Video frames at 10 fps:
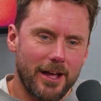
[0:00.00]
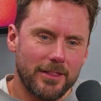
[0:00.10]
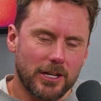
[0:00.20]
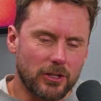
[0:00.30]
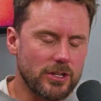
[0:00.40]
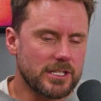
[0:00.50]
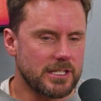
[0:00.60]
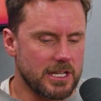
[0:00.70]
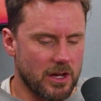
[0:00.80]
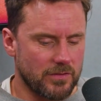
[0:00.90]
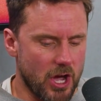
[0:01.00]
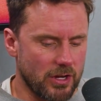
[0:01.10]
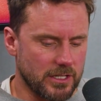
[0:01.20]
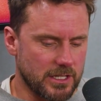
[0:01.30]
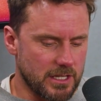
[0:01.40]
the closest thing I've
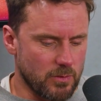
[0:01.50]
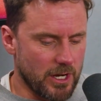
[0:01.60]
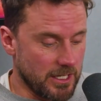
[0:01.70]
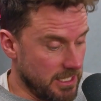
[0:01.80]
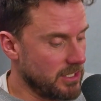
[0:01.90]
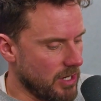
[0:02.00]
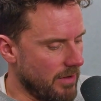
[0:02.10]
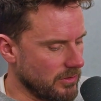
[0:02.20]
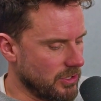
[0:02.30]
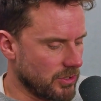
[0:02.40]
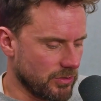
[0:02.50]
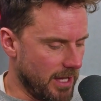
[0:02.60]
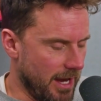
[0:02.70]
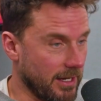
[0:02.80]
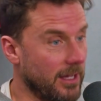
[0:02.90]
noticed is that when I did travel to Sri
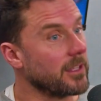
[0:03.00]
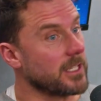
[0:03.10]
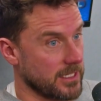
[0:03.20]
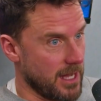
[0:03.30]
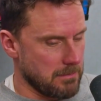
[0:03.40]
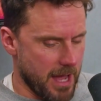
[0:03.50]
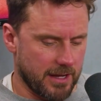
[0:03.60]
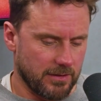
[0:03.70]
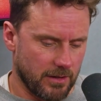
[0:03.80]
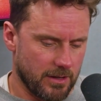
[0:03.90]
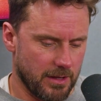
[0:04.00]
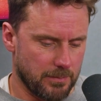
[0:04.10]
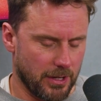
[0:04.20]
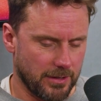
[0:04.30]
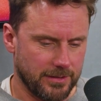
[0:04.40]
Lanka, this has come back on the
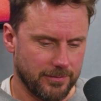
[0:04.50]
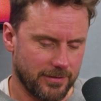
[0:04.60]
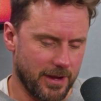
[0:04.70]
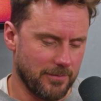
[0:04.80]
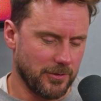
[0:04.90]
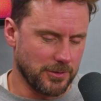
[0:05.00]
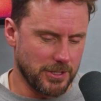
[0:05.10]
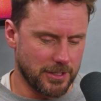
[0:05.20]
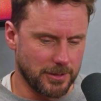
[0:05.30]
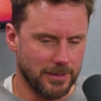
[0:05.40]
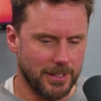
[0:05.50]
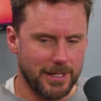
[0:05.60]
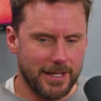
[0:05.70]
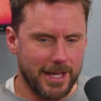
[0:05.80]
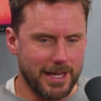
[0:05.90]
pod, we've come full circle,
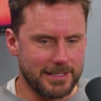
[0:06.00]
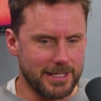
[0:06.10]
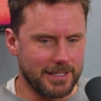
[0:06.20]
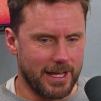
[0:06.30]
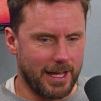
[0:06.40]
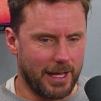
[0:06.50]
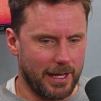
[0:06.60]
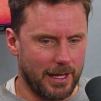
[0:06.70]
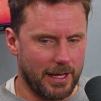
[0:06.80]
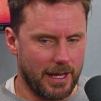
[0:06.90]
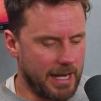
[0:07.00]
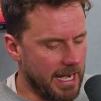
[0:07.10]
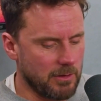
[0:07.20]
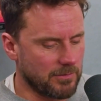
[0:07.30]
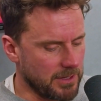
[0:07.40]
is that, and
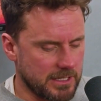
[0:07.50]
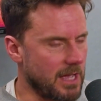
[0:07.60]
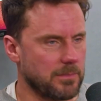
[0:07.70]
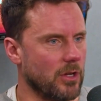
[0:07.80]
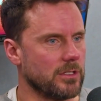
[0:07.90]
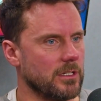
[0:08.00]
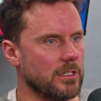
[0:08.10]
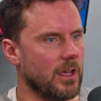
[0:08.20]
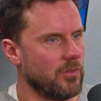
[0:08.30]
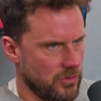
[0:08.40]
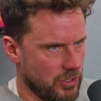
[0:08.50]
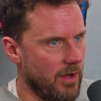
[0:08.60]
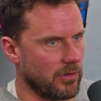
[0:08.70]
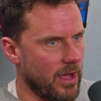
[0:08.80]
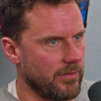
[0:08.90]
anyone from the subcontinent, have you
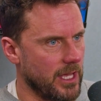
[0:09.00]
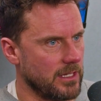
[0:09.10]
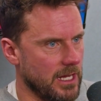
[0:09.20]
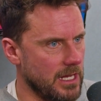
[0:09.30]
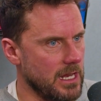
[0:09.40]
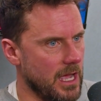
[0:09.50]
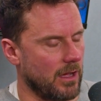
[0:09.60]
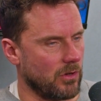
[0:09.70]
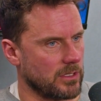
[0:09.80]
traveled over there to India? Or